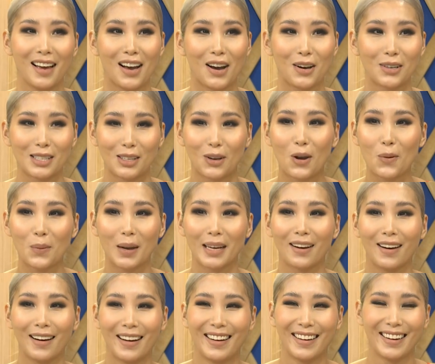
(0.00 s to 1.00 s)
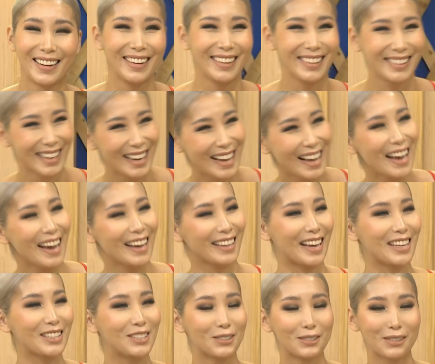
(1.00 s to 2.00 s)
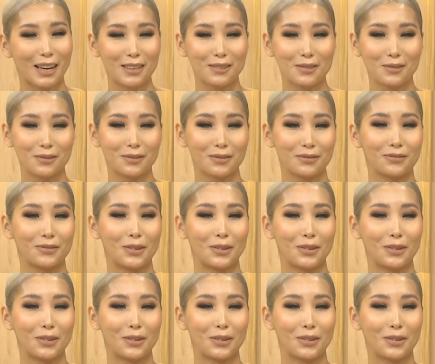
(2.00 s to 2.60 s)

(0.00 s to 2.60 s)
I was like, oh my god, and I had to run